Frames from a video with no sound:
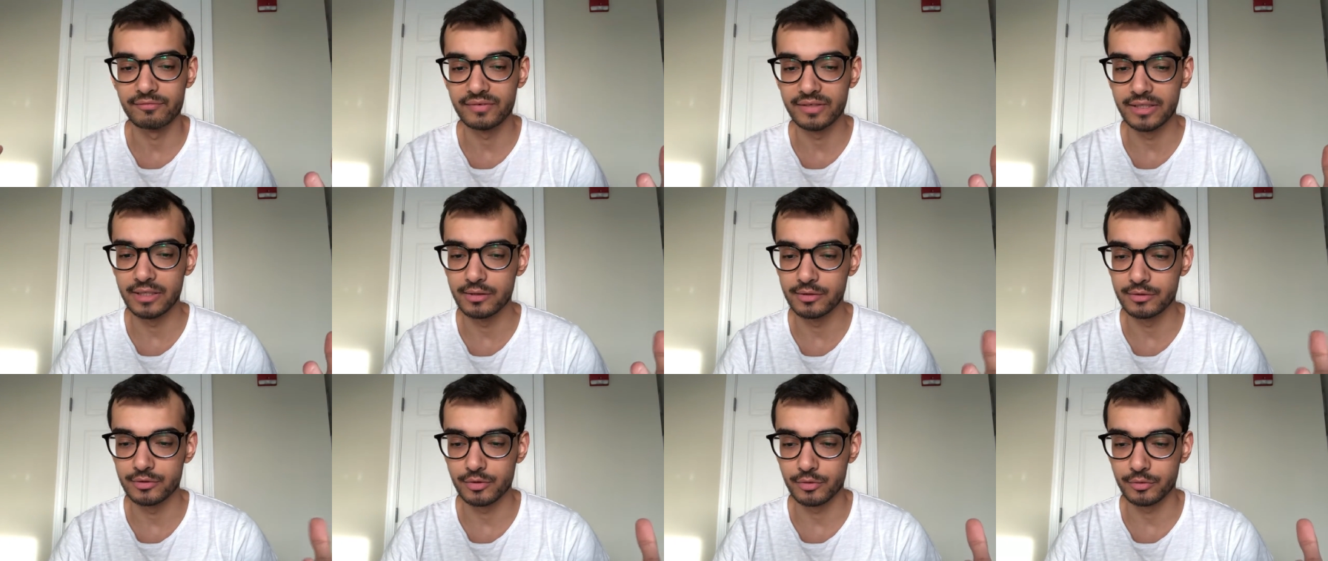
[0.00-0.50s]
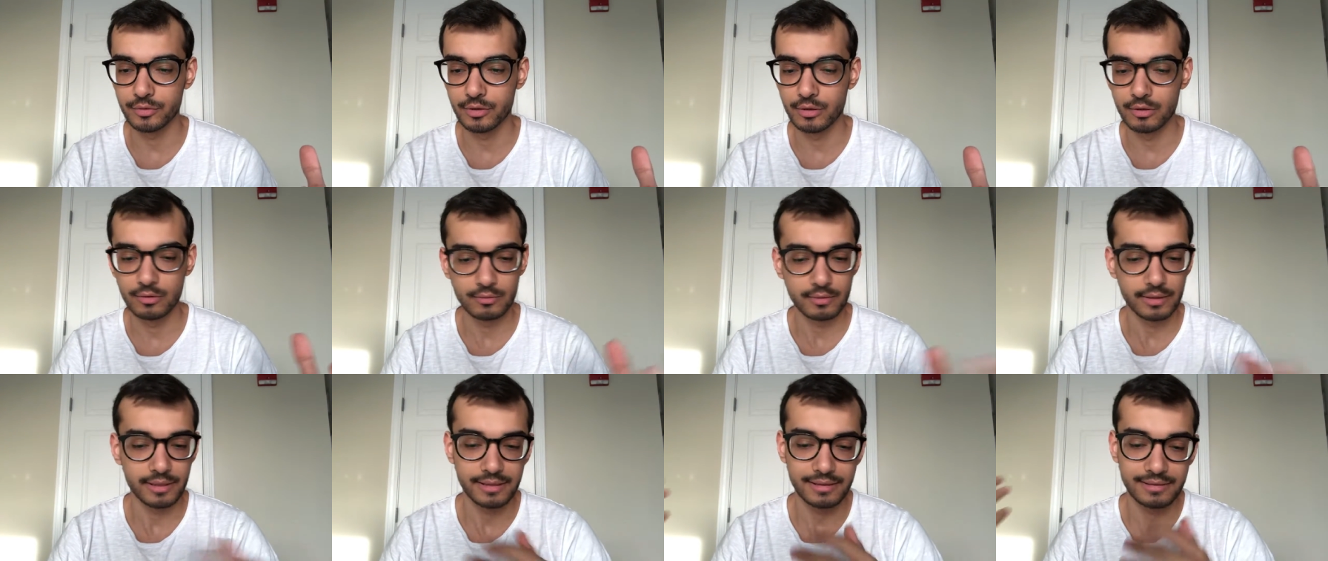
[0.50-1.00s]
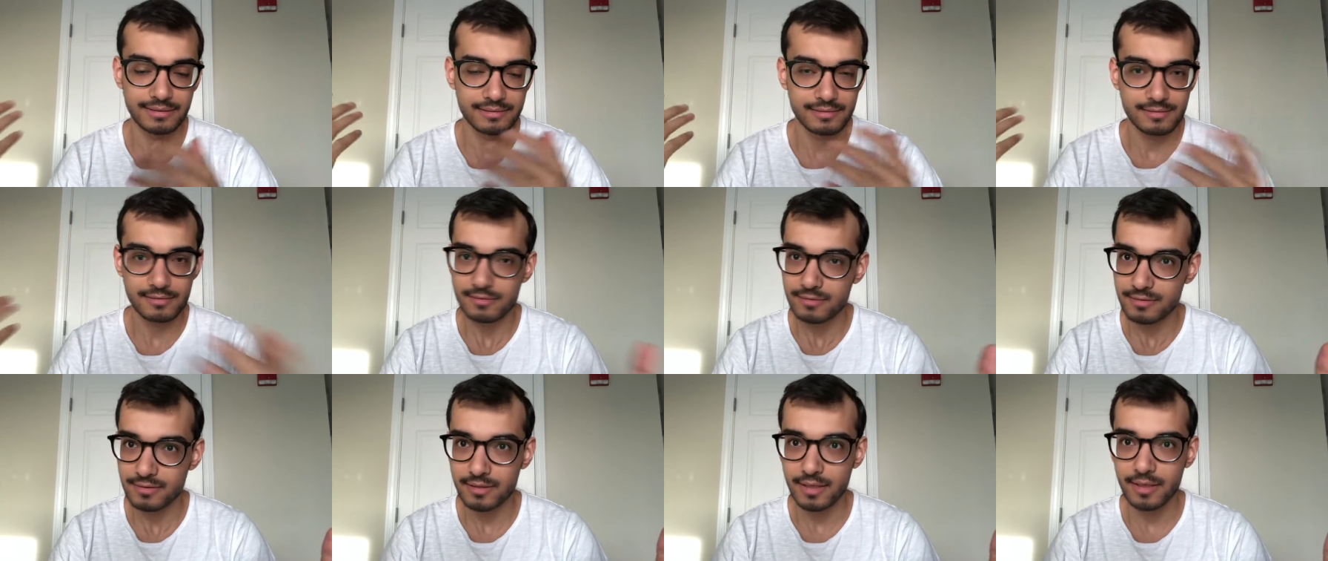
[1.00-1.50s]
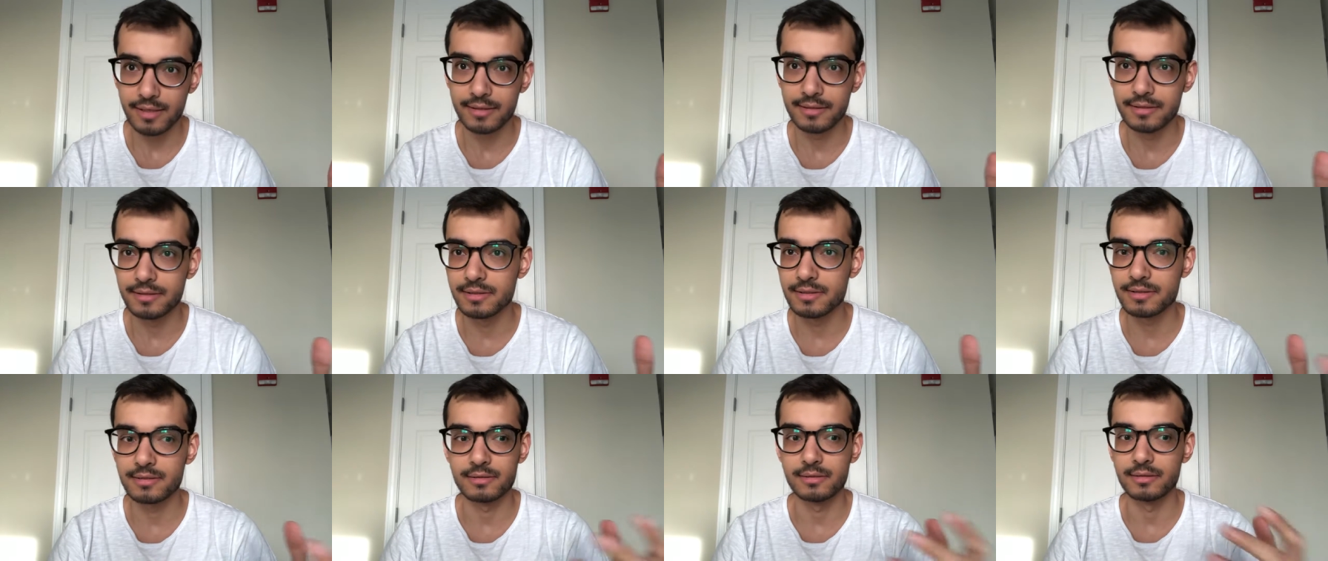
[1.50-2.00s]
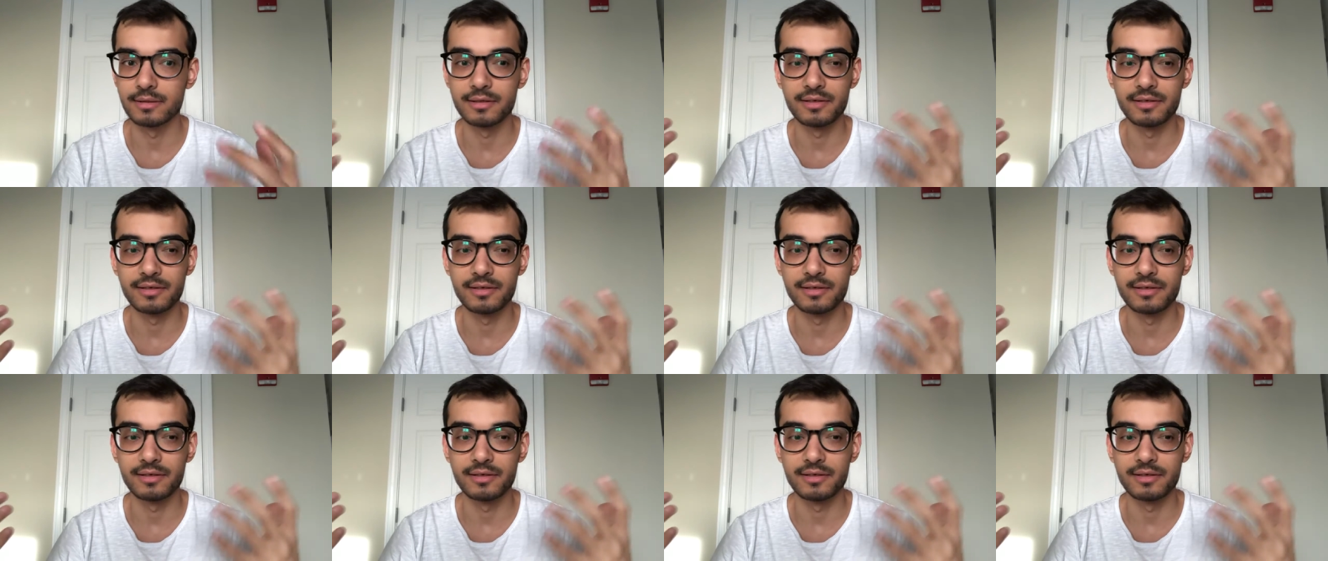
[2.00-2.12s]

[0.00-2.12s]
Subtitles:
field, so like science,